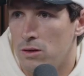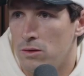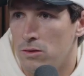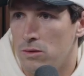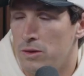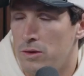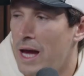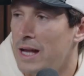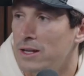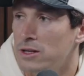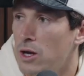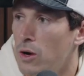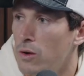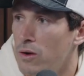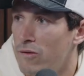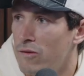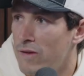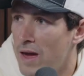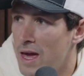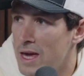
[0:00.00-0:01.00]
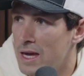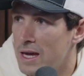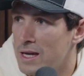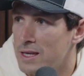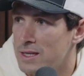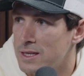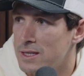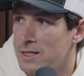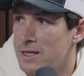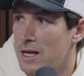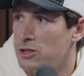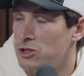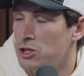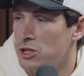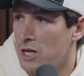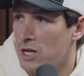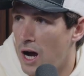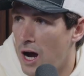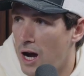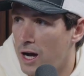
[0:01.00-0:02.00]
then go to Vegas, then
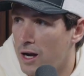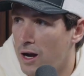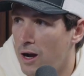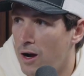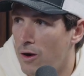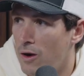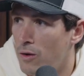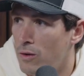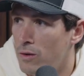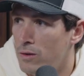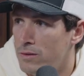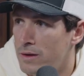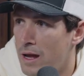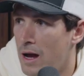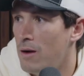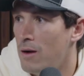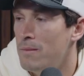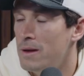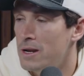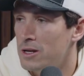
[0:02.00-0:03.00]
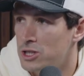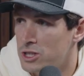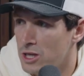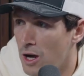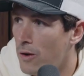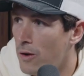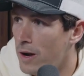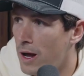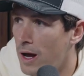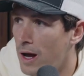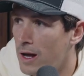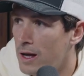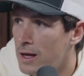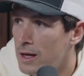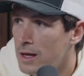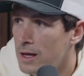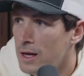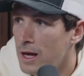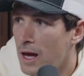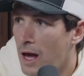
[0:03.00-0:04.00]
Chicago, now Minnesota,
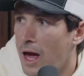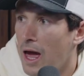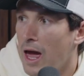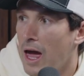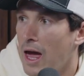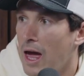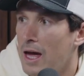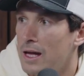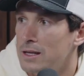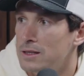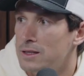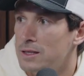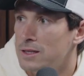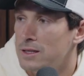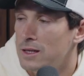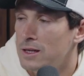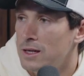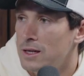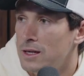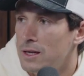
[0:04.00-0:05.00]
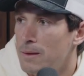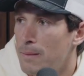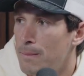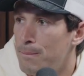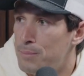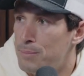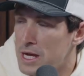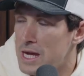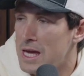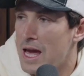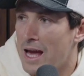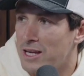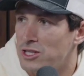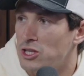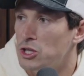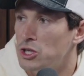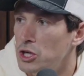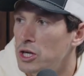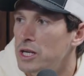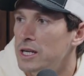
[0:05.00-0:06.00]
and be as
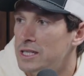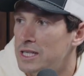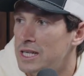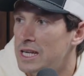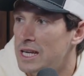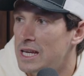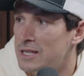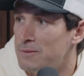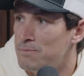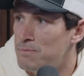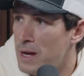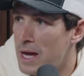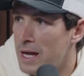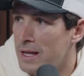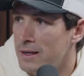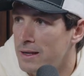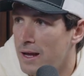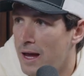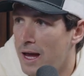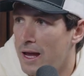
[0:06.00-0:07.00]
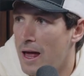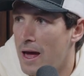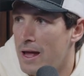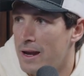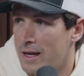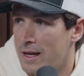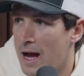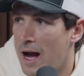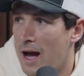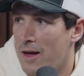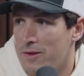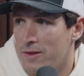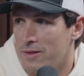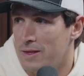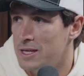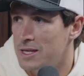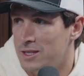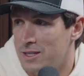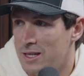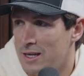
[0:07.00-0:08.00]
good as he has been, and a guy that
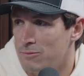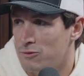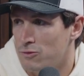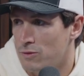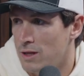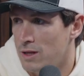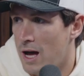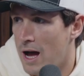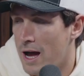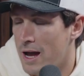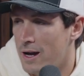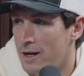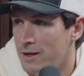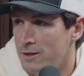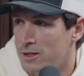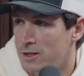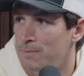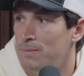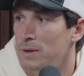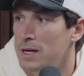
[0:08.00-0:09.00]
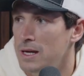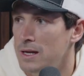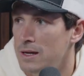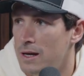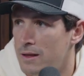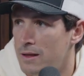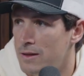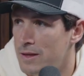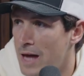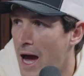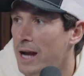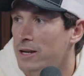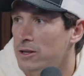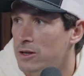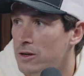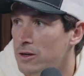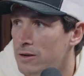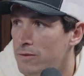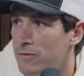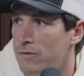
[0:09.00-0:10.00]
these teams rely on, to be that
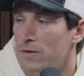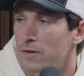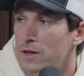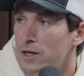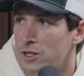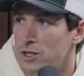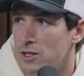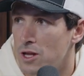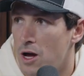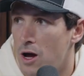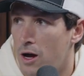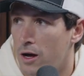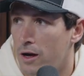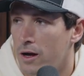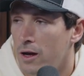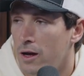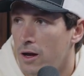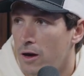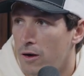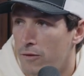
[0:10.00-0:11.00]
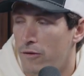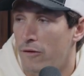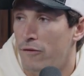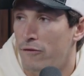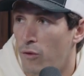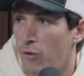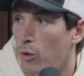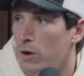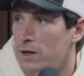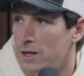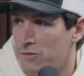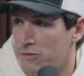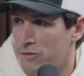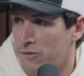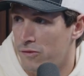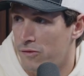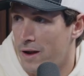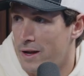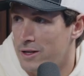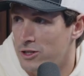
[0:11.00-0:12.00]
good for this long. For 4
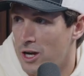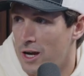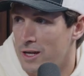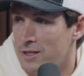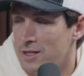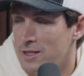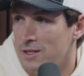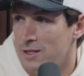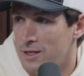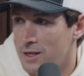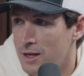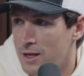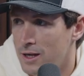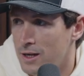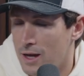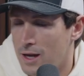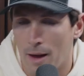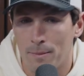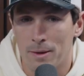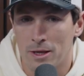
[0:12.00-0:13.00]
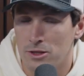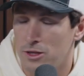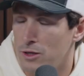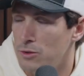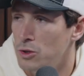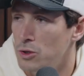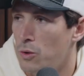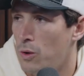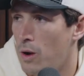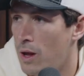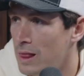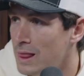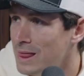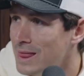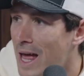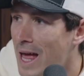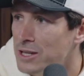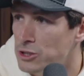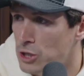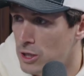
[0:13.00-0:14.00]
different franchises, I mean, dude, you are a
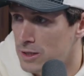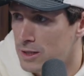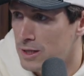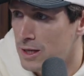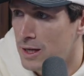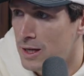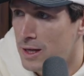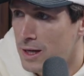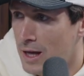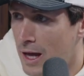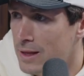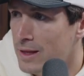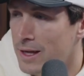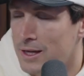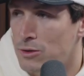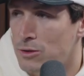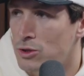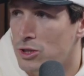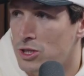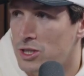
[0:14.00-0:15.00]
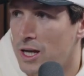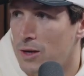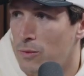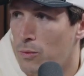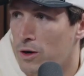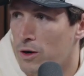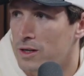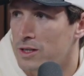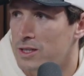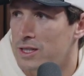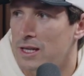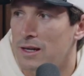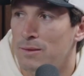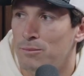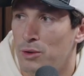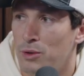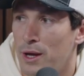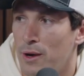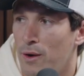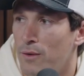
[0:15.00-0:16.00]
legend. And like you just said, we're going to see
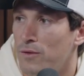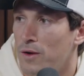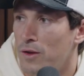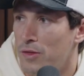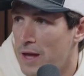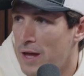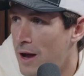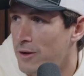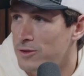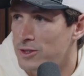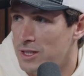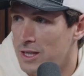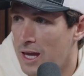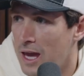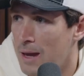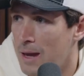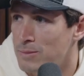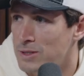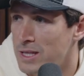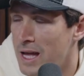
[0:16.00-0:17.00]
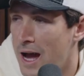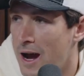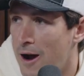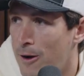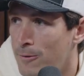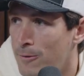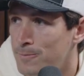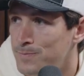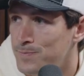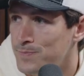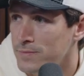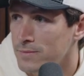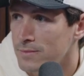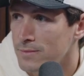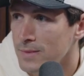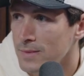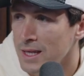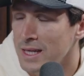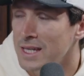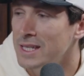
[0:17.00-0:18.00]
him play over 1,000 games now.
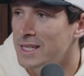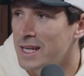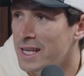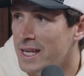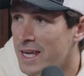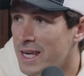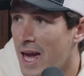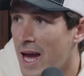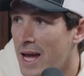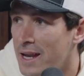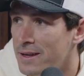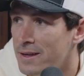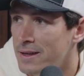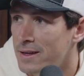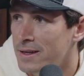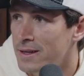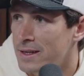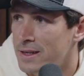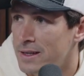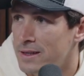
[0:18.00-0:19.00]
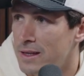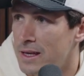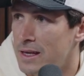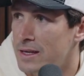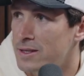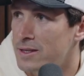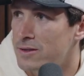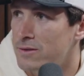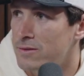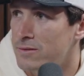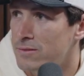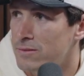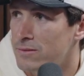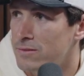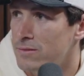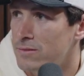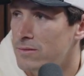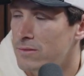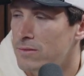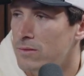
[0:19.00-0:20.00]
He's going to get his
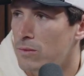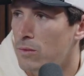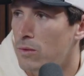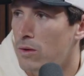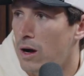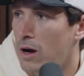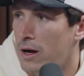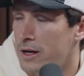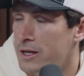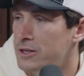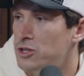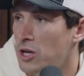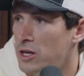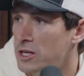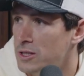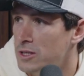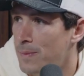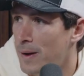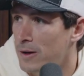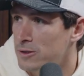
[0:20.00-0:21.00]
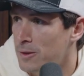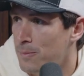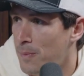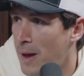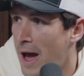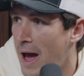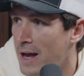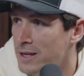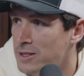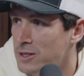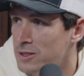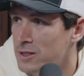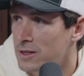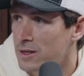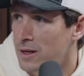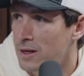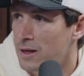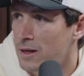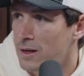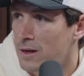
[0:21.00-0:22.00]
he's about to pass
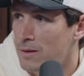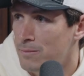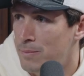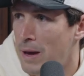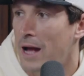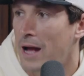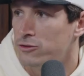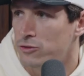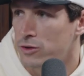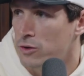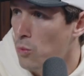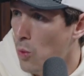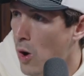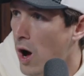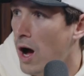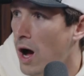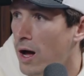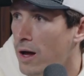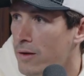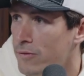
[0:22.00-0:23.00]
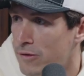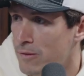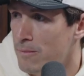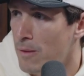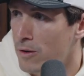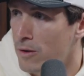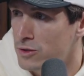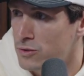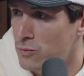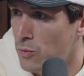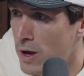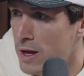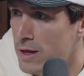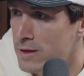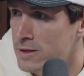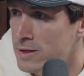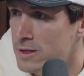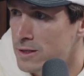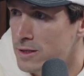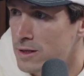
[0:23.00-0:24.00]
Patrick Waugh for most
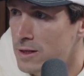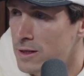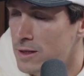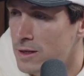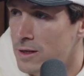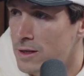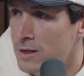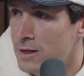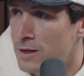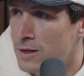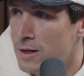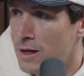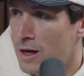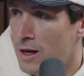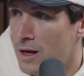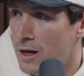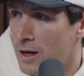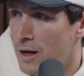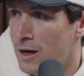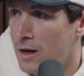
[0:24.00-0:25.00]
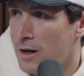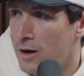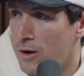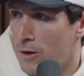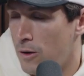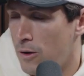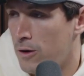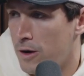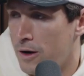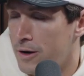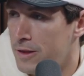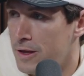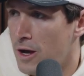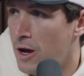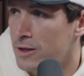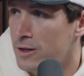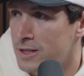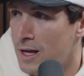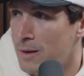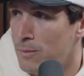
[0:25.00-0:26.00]
wins. And in the
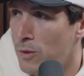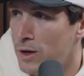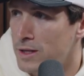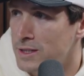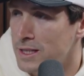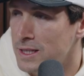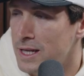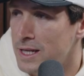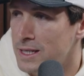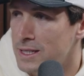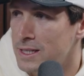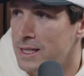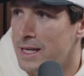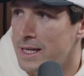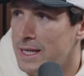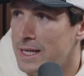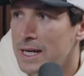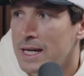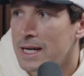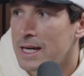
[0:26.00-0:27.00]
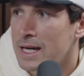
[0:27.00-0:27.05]
all-time wins list. Like,